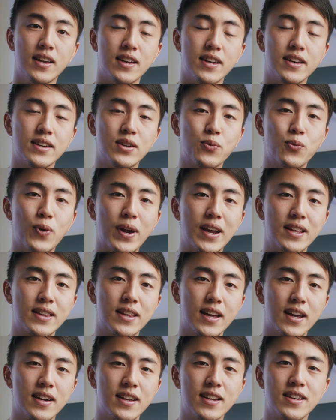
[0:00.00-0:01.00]
in a way
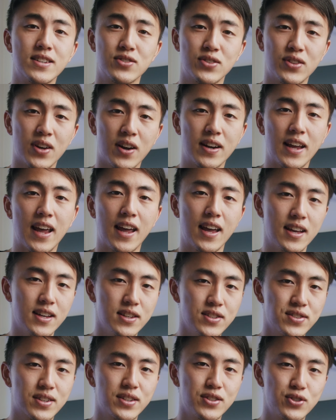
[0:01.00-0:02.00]
that is not
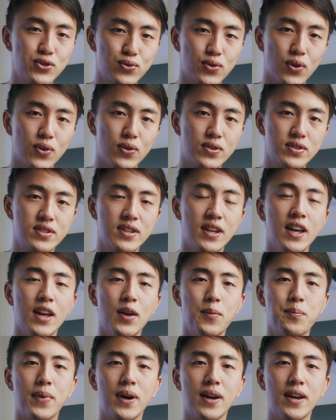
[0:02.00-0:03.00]
as controlled,
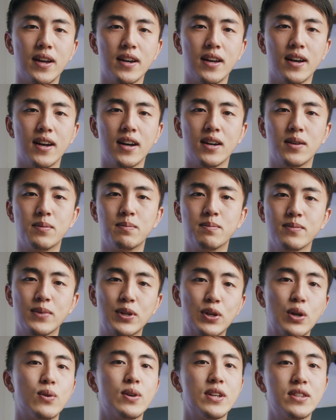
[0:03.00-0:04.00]
but you
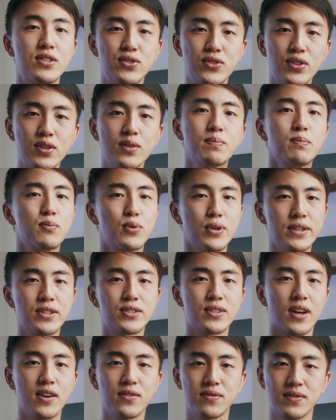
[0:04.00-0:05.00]
know, it's still pretty
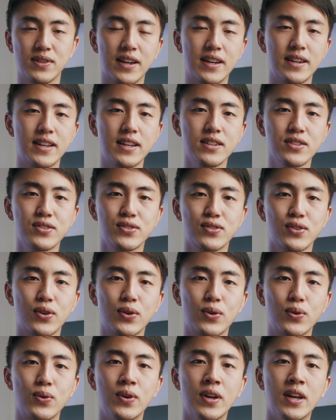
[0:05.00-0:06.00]
soft lighting,
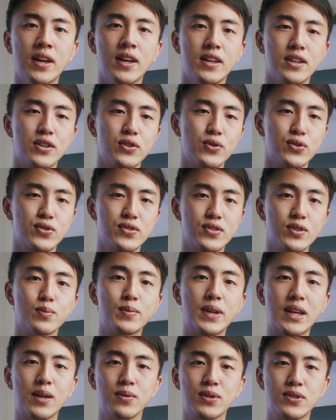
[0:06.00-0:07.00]
so you'll still
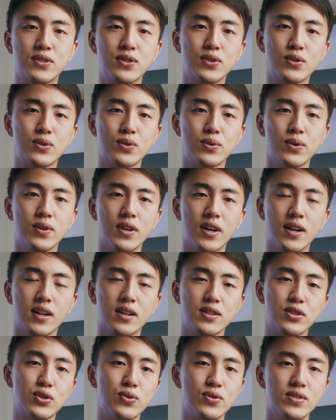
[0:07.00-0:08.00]
be able to
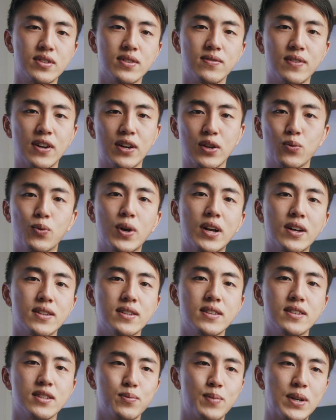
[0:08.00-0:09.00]
use them very
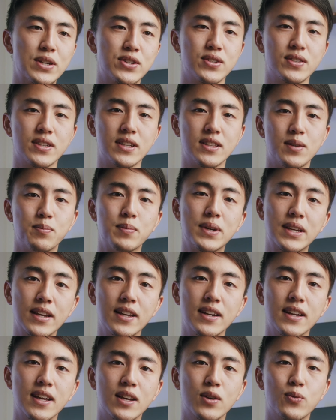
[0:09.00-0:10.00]
well, especially in the
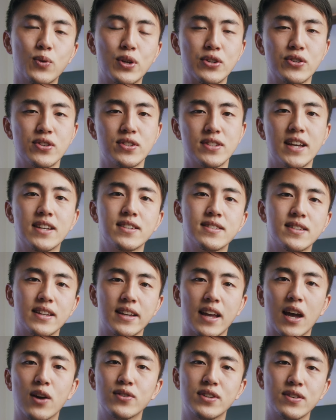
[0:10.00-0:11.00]
beginning when you're testing
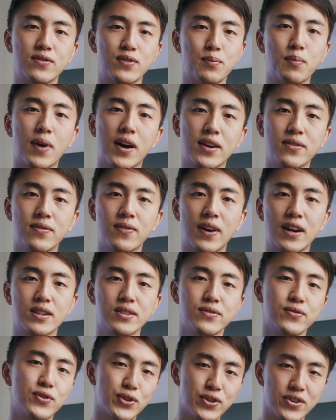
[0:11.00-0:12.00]
out different modifiers
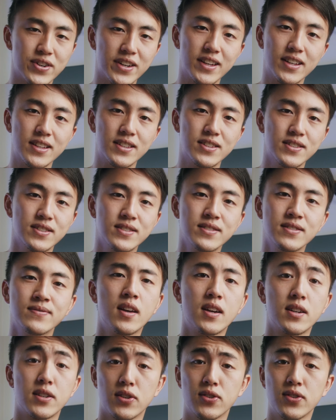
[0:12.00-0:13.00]
for your needs.
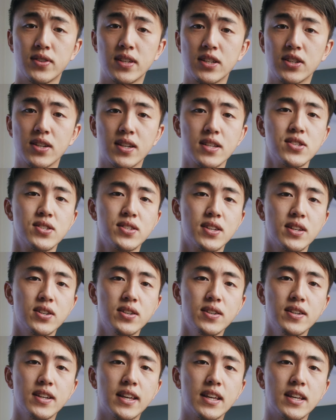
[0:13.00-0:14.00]
Another thing to
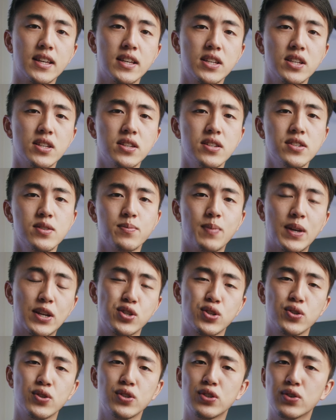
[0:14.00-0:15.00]
consider is make
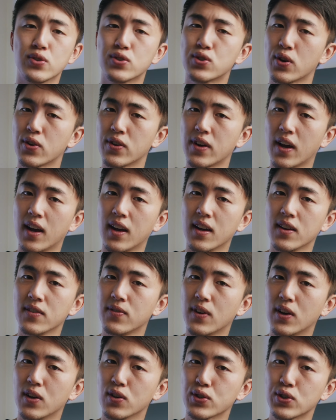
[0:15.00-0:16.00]
sure you turn off
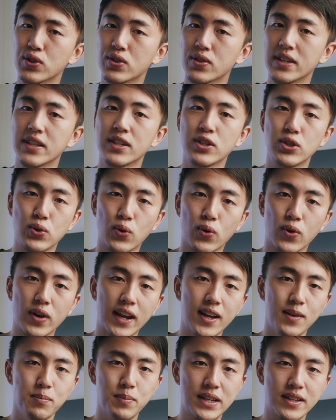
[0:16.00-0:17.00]
all your indoor
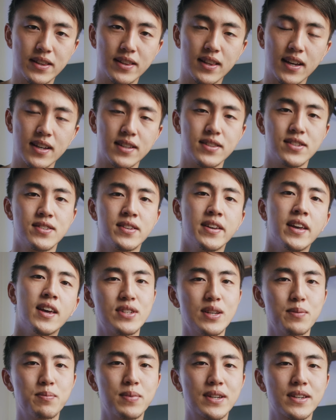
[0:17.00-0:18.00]
ambient lights.
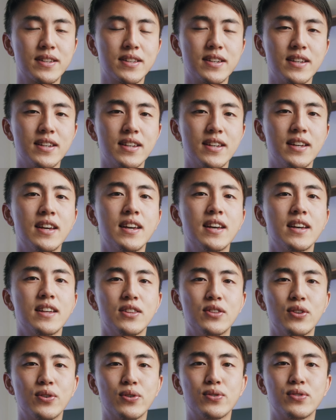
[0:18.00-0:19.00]
Typically,
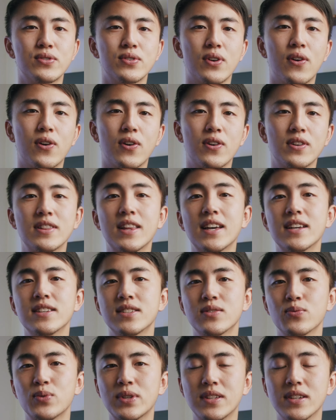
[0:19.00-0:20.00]
those are
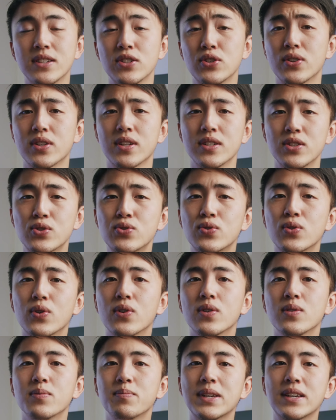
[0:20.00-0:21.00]
less within your
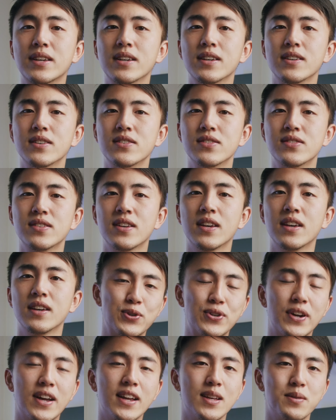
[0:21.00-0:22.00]
control because you're
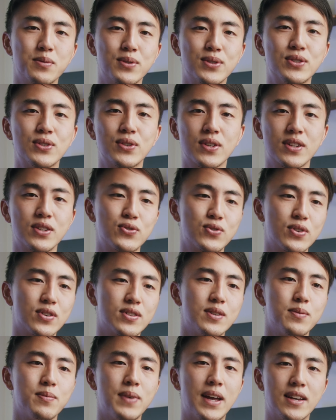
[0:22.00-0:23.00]
not able to control
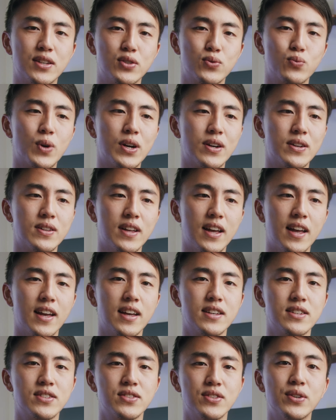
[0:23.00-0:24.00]
them as well
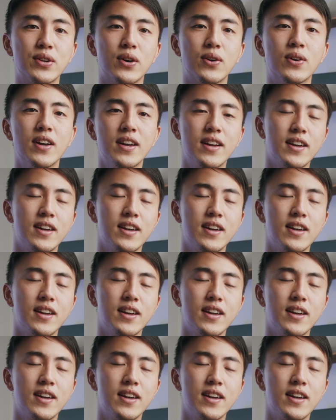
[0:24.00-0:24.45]
as, you know,